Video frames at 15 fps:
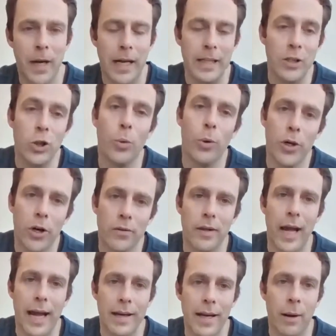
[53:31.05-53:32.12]
You will
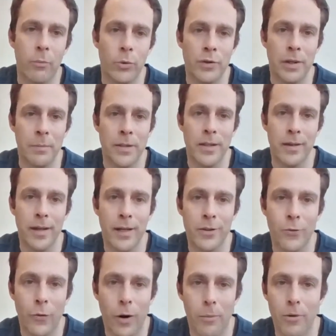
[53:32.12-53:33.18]
not end up with a
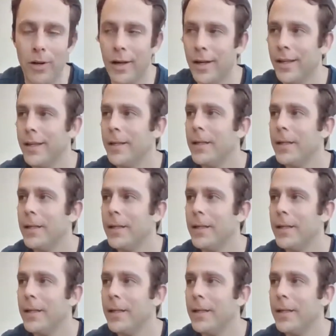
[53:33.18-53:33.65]
Mitternachtsformula.